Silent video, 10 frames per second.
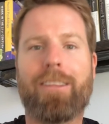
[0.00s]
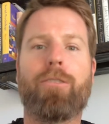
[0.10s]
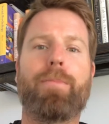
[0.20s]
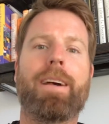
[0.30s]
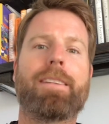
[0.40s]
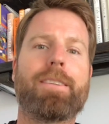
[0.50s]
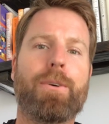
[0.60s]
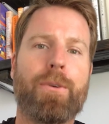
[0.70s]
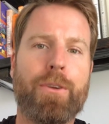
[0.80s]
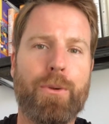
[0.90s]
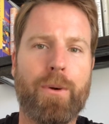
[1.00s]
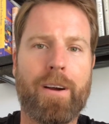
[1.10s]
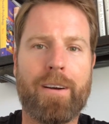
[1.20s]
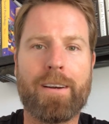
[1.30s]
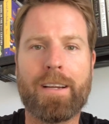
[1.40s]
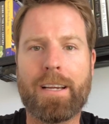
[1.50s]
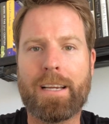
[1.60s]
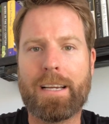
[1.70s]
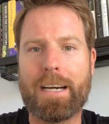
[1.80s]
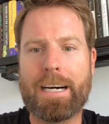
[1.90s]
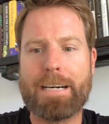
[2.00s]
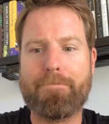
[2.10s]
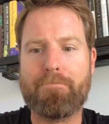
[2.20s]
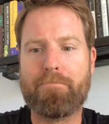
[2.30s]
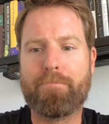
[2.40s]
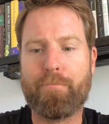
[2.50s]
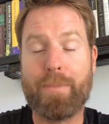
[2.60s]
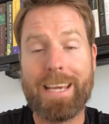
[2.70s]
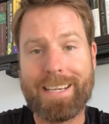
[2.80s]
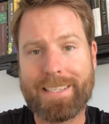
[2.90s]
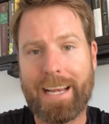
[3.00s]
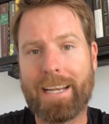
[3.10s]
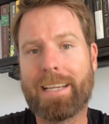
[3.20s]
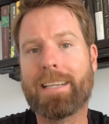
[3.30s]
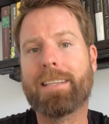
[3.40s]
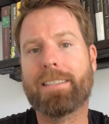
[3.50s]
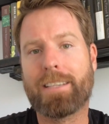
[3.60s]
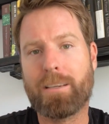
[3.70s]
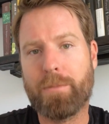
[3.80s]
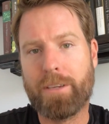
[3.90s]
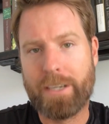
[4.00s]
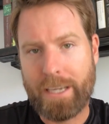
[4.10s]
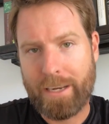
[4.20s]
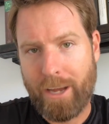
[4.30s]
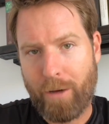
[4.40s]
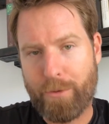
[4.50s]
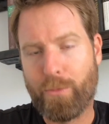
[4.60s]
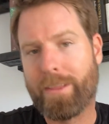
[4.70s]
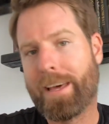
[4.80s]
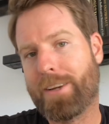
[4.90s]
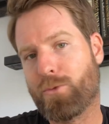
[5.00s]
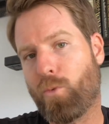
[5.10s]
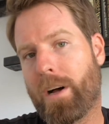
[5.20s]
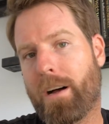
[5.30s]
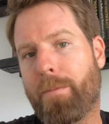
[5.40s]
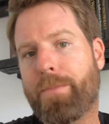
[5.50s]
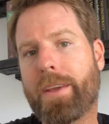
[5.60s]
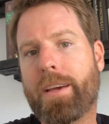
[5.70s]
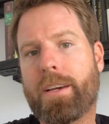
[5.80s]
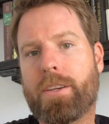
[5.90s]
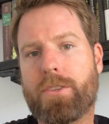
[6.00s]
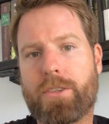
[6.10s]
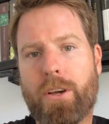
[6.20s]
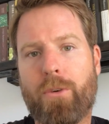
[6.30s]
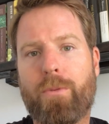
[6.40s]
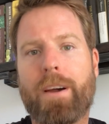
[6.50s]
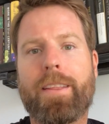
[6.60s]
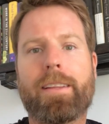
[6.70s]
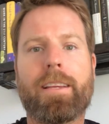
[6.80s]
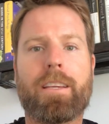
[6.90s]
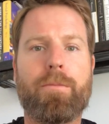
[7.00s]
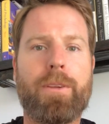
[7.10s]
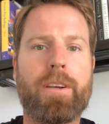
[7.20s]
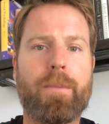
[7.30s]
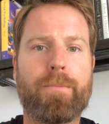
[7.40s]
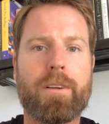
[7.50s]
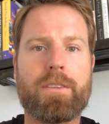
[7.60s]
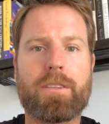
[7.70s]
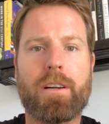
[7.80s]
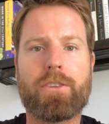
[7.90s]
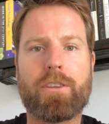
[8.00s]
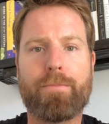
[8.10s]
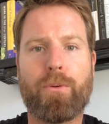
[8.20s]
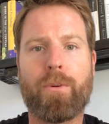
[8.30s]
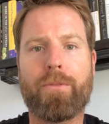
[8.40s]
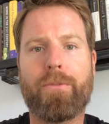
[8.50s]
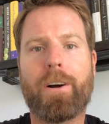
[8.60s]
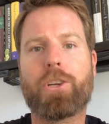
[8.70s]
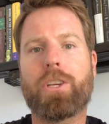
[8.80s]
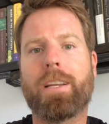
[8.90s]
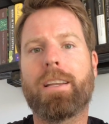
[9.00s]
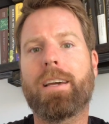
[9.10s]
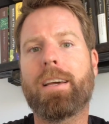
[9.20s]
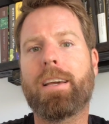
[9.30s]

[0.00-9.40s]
a little bit or you are um, BSing. The community can help you with that as well. So I think the community plays such an important function